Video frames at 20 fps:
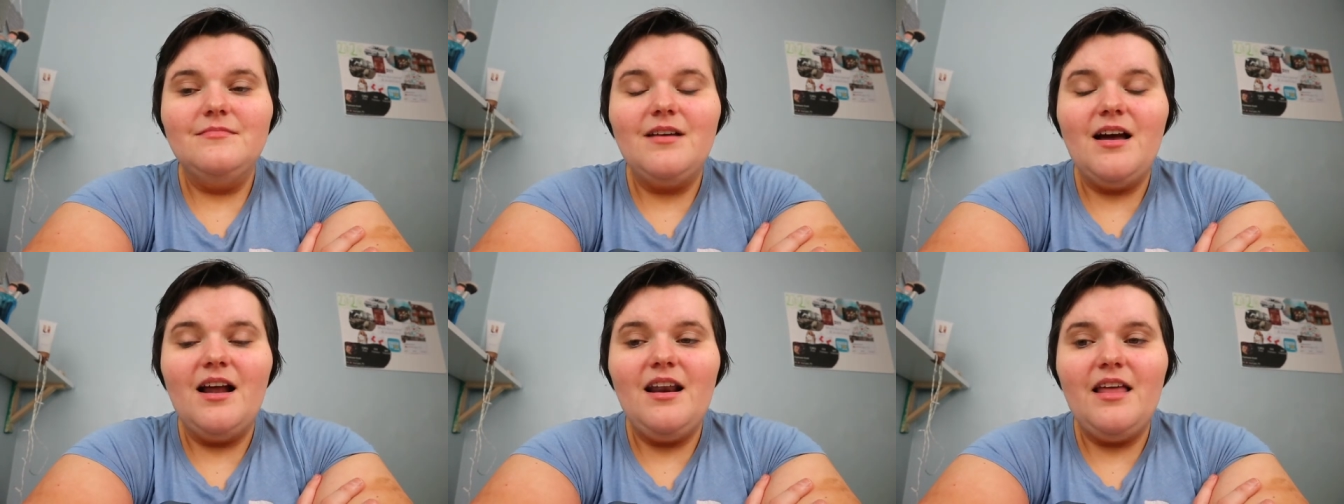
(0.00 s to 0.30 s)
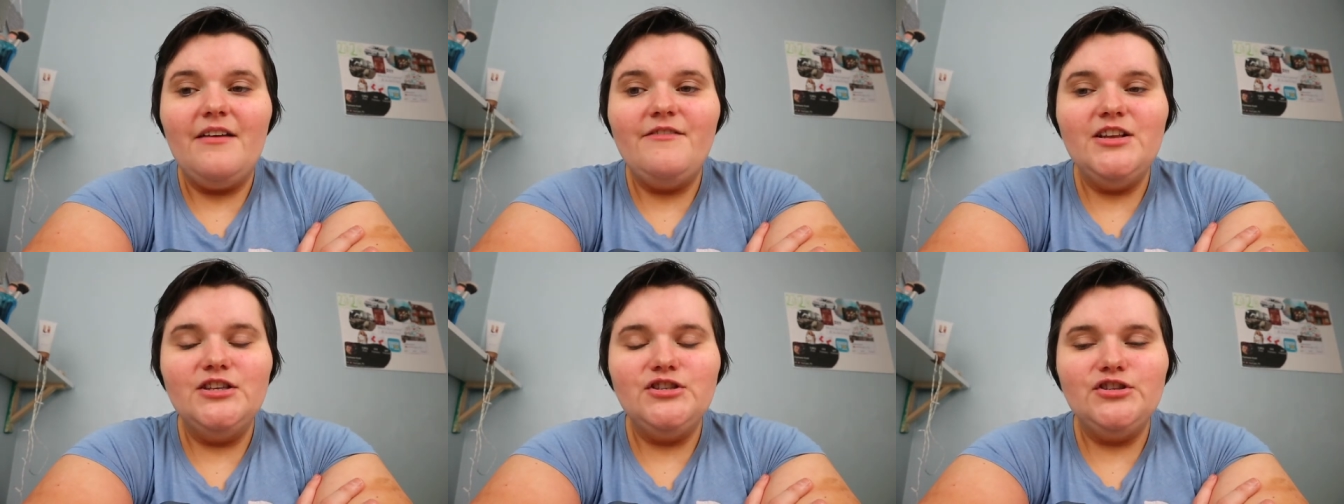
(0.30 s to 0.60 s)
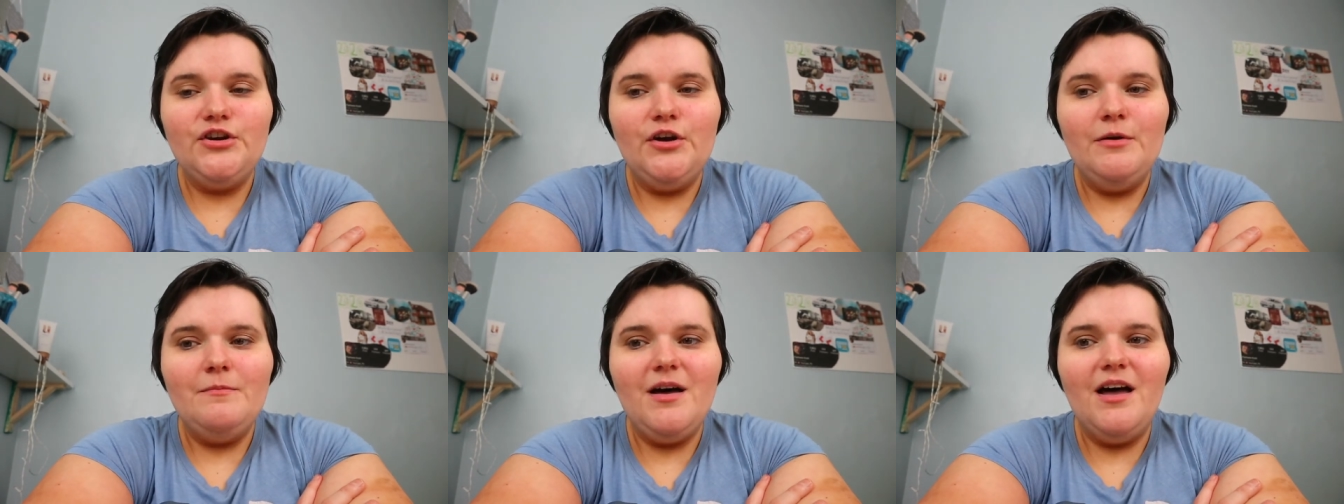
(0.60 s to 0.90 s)
I love it
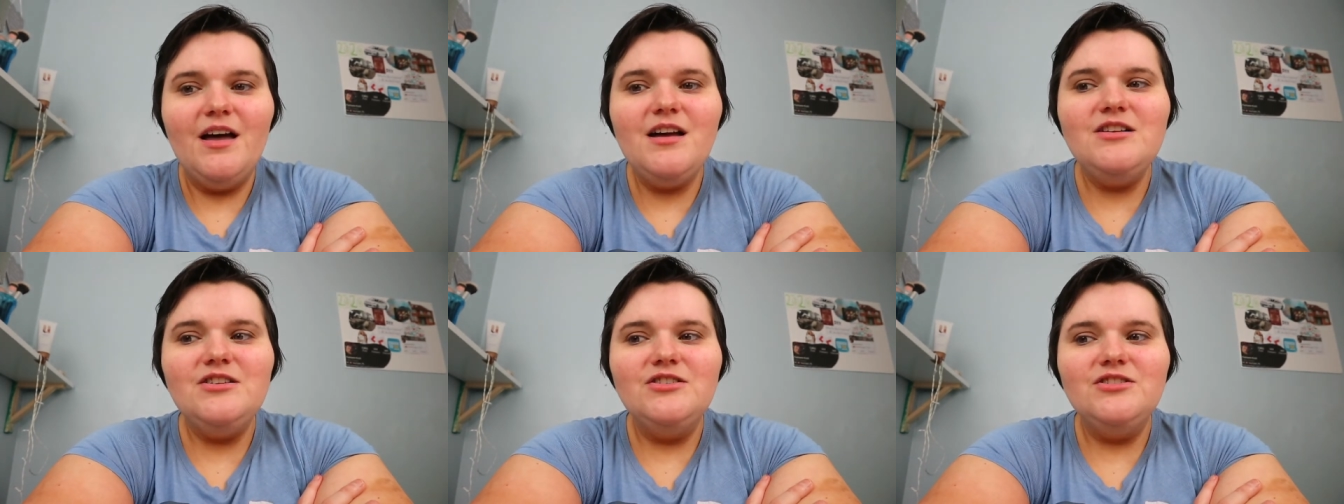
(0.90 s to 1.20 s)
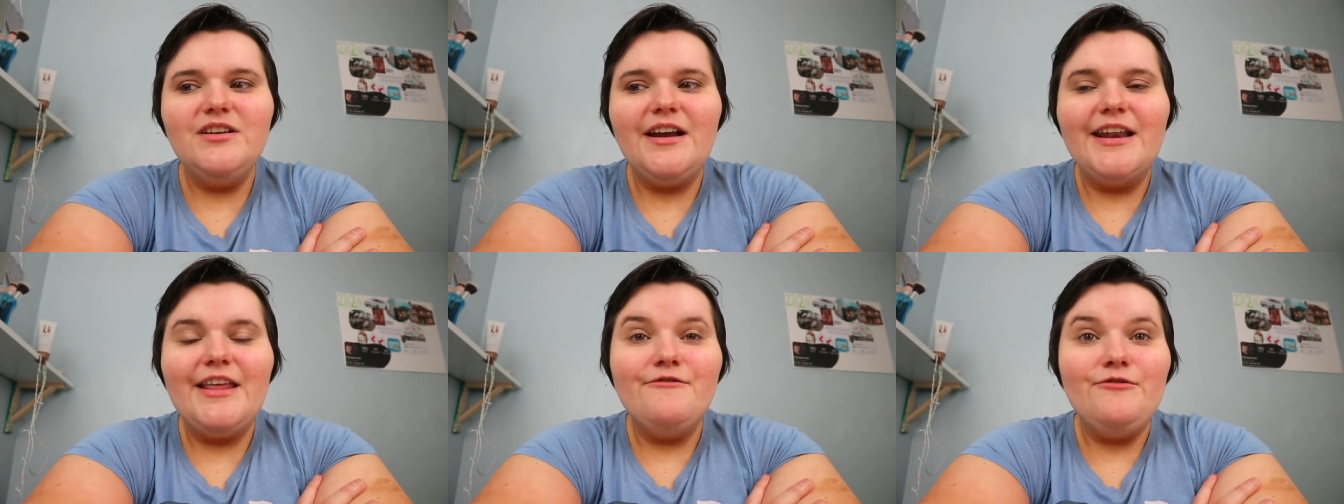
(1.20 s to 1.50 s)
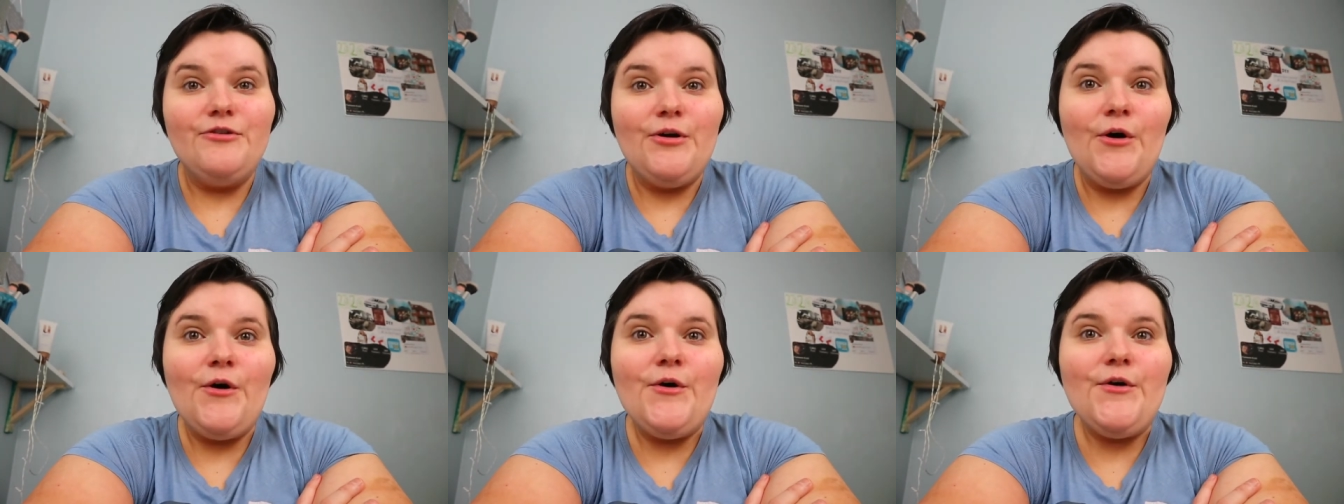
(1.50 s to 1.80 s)
so much, and I
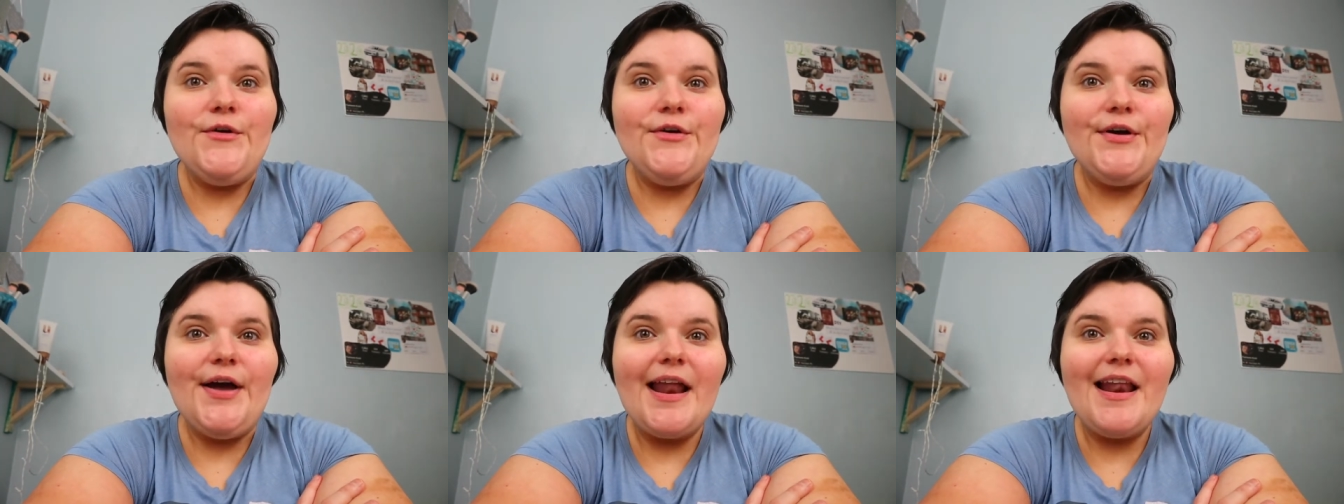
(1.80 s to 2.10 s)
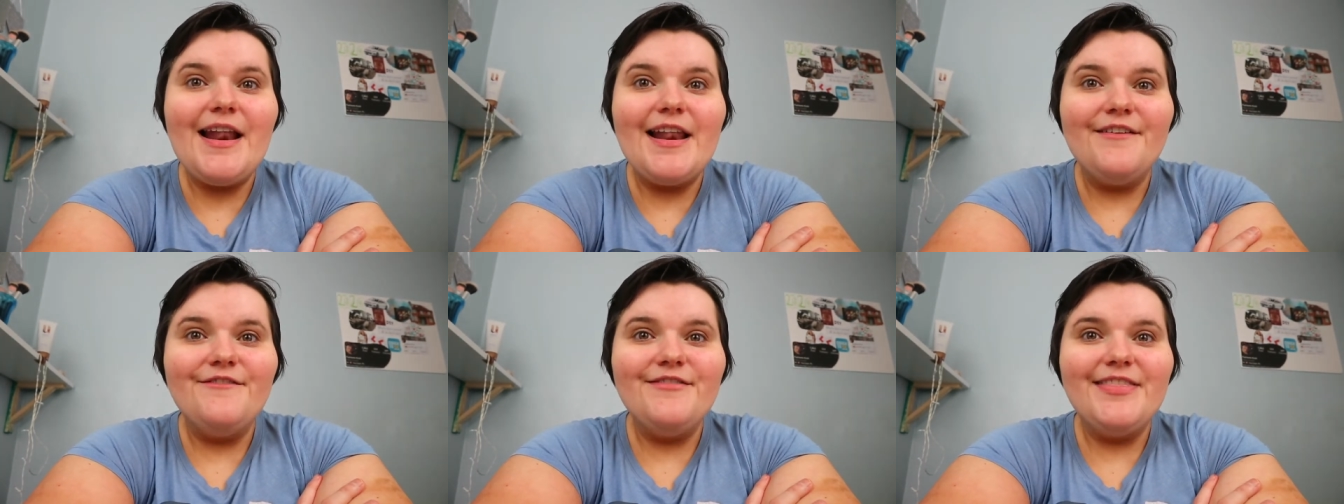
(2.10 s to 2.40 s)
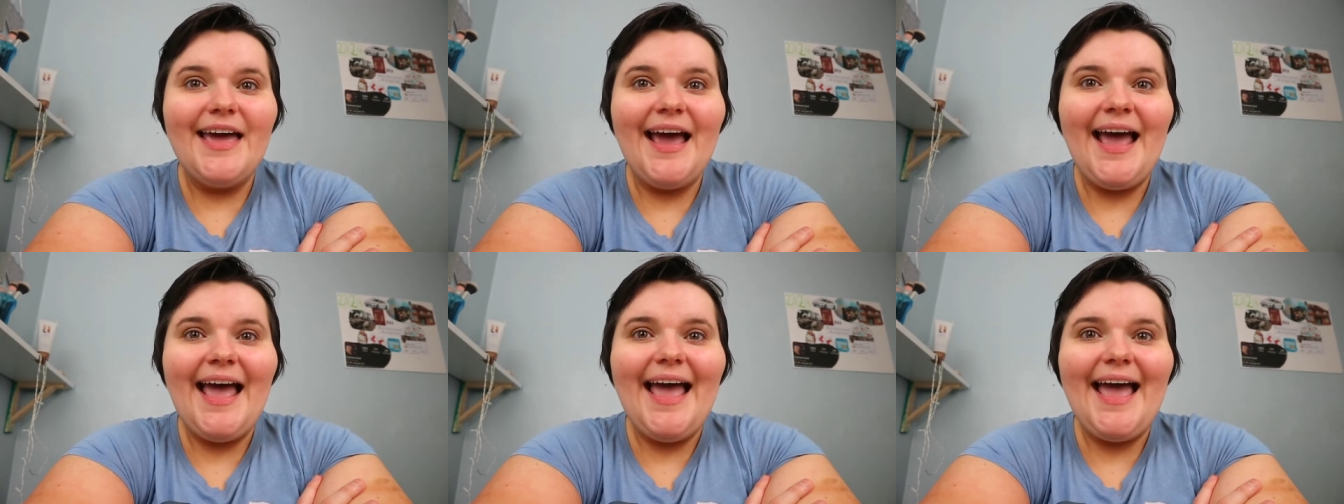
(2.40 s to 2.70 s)
vlog and I love
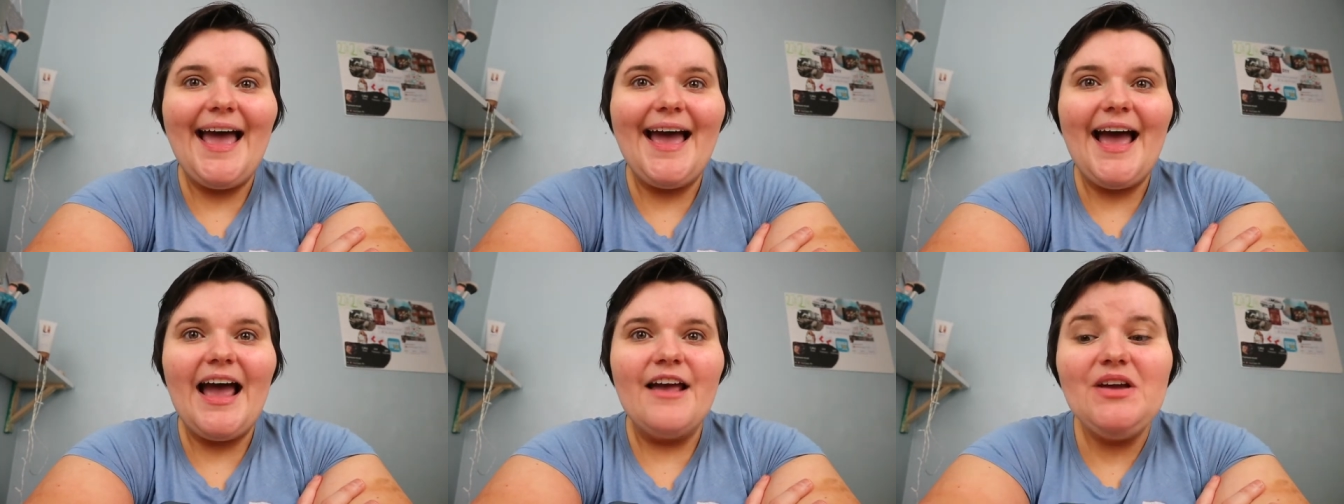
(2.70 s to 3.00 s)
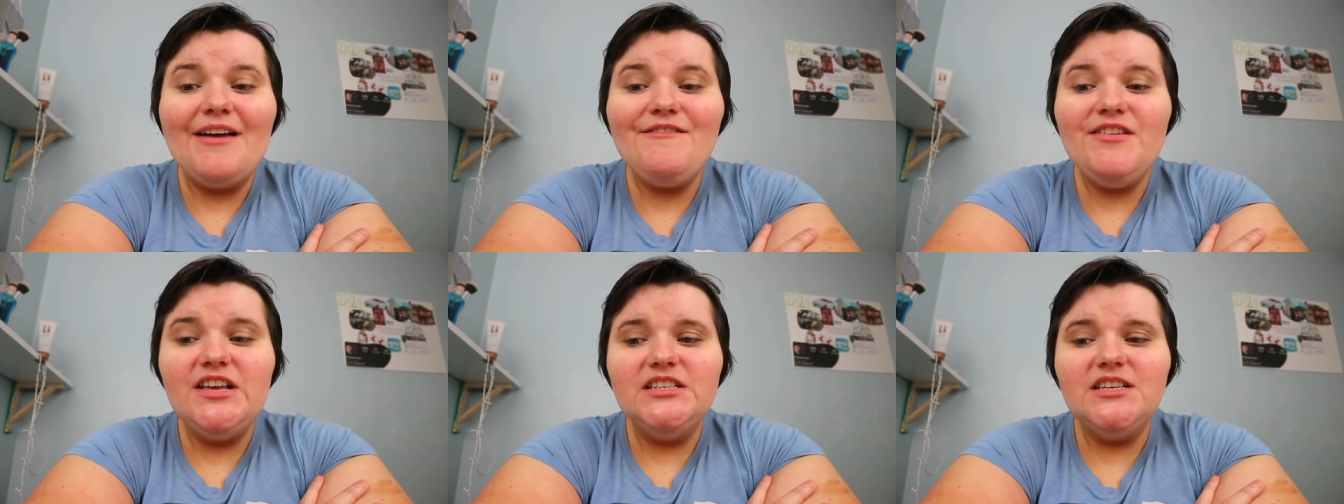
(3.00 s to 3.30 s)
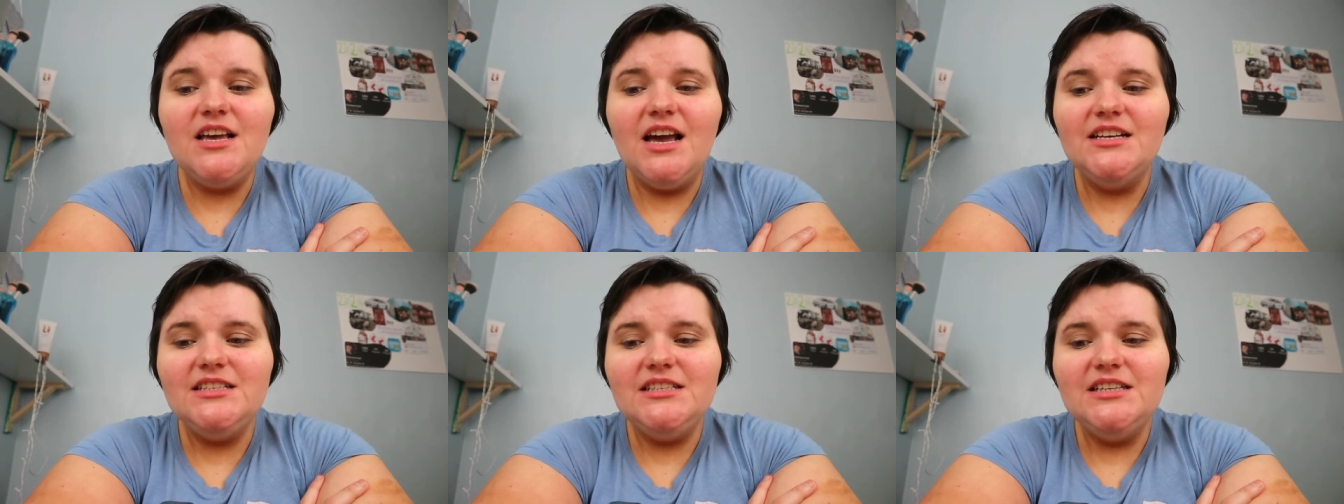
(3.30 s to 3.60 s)
that. I have
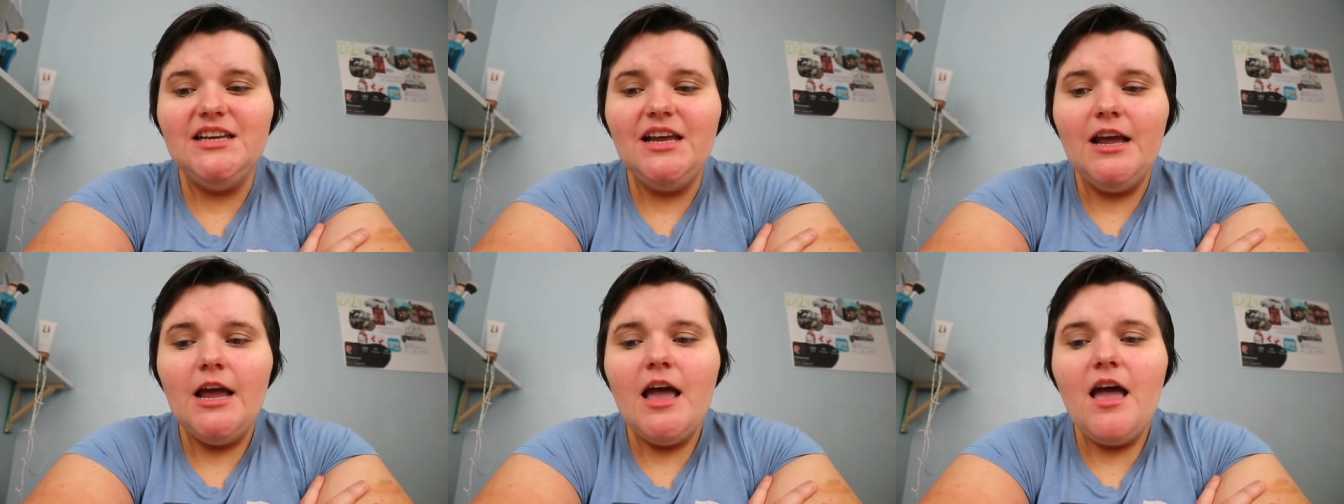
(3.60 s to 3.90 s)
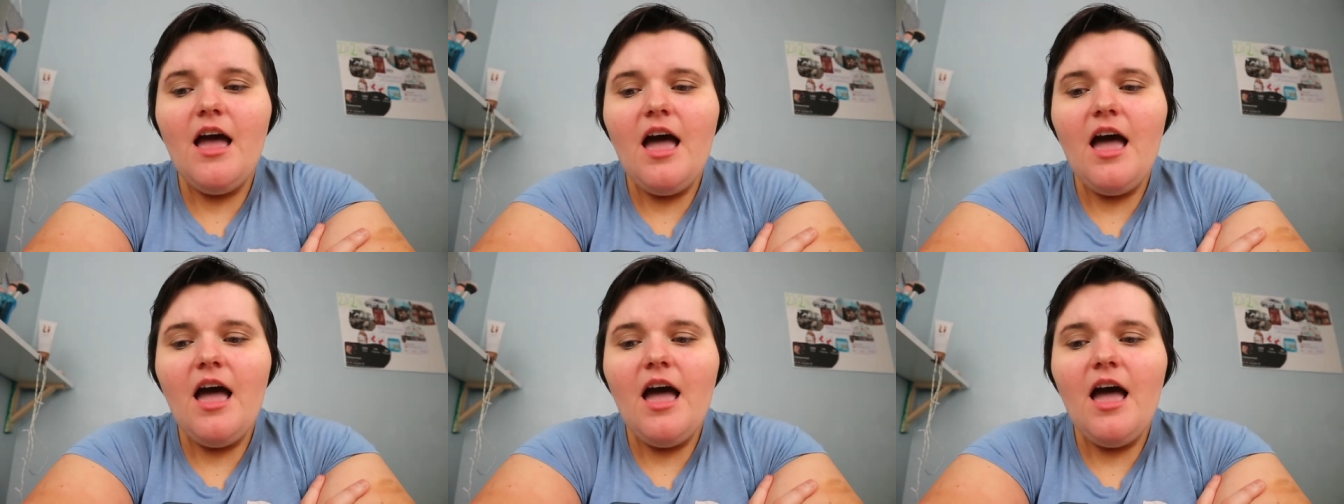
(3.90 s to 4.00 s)
anxiety.